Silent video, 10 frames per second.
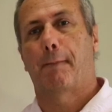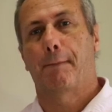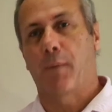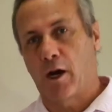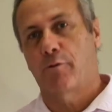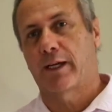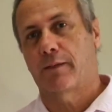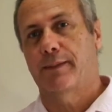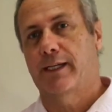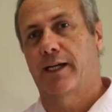my
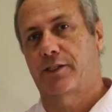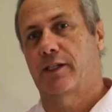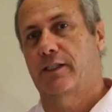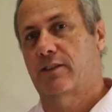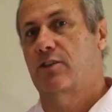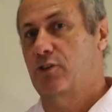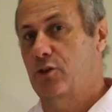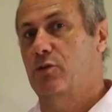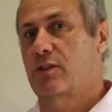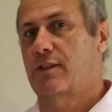recommendation is to do
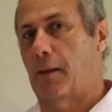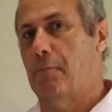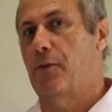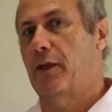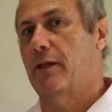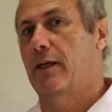something.